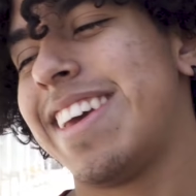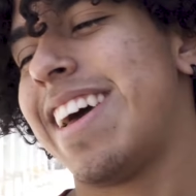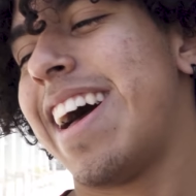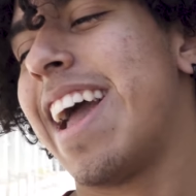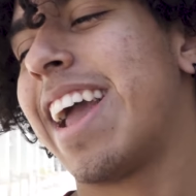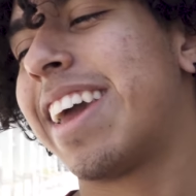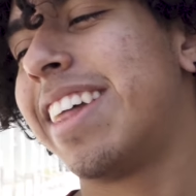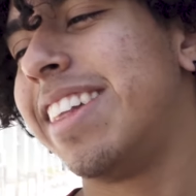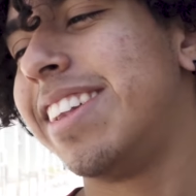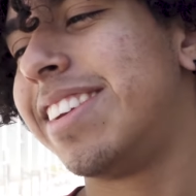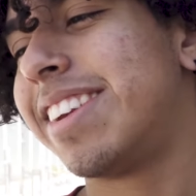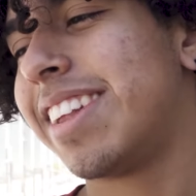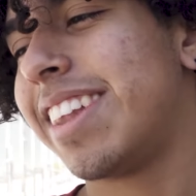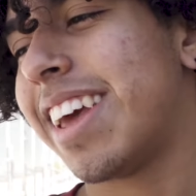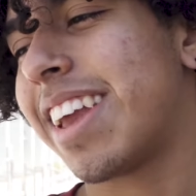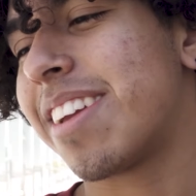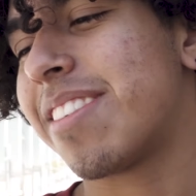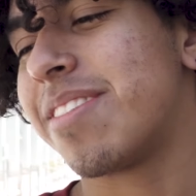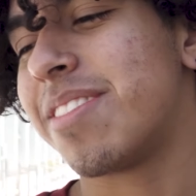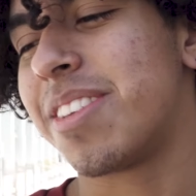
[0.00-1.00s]
I could
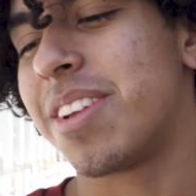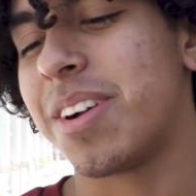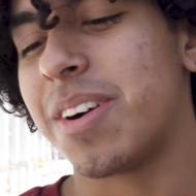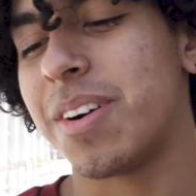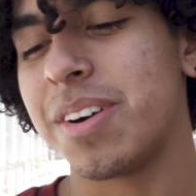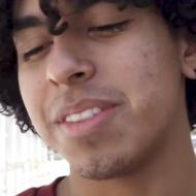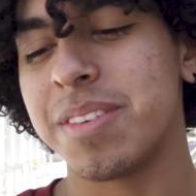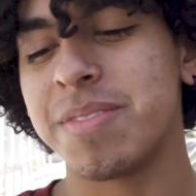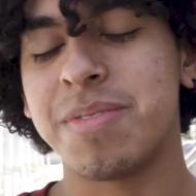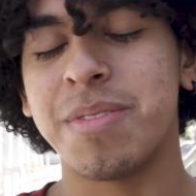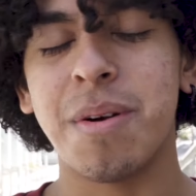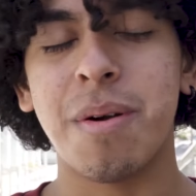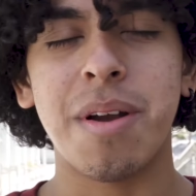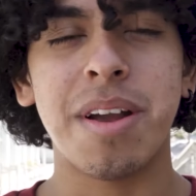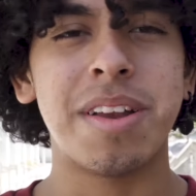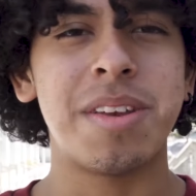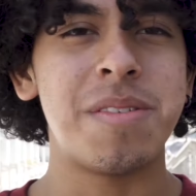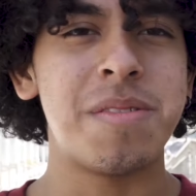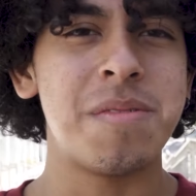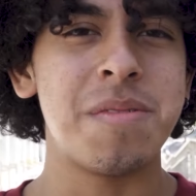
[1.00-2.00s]
legit go on the
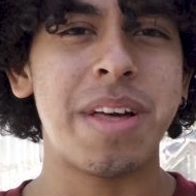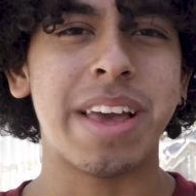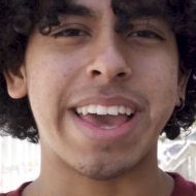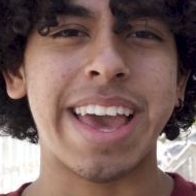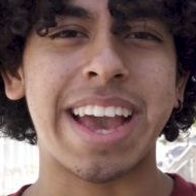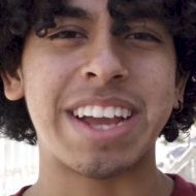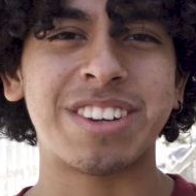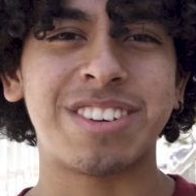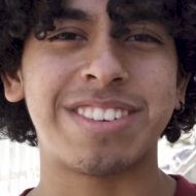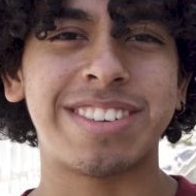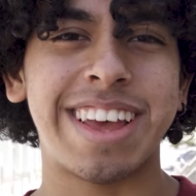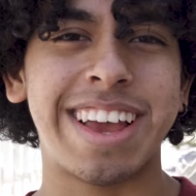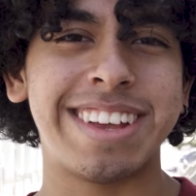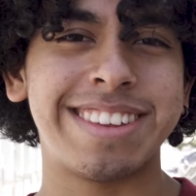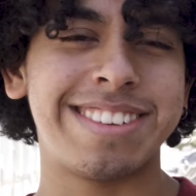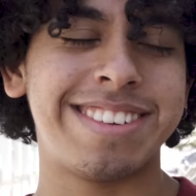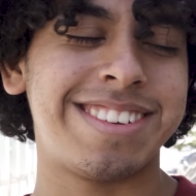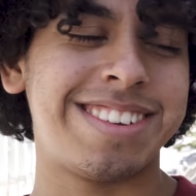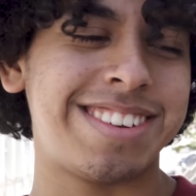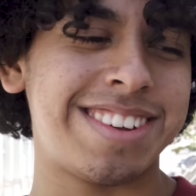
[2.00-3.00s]
floor, do
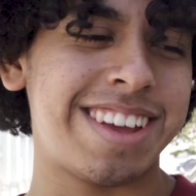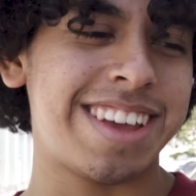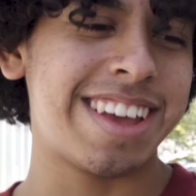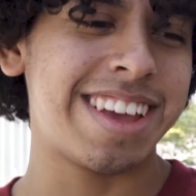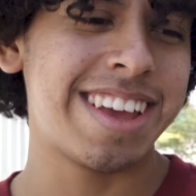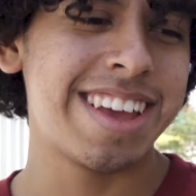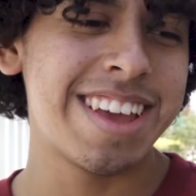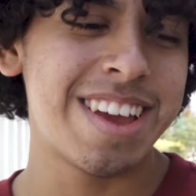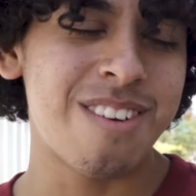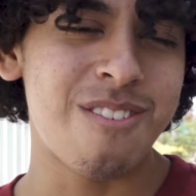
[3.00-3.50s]
exercise and shit,